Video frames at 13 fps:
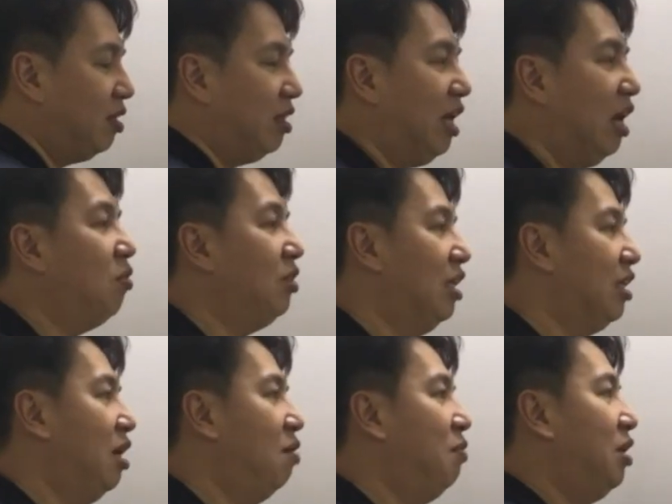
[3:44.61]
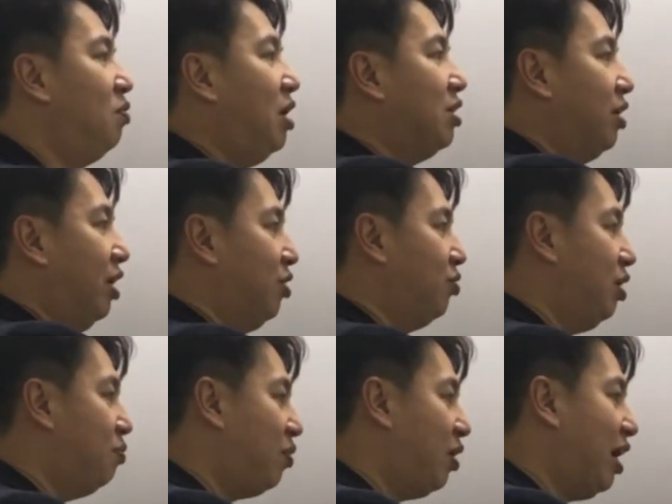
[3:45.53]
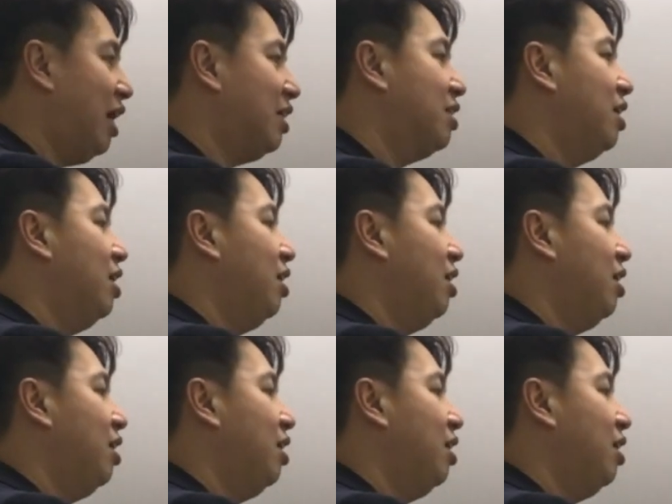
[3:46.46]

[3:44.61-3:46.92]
that will determine what is your entry price,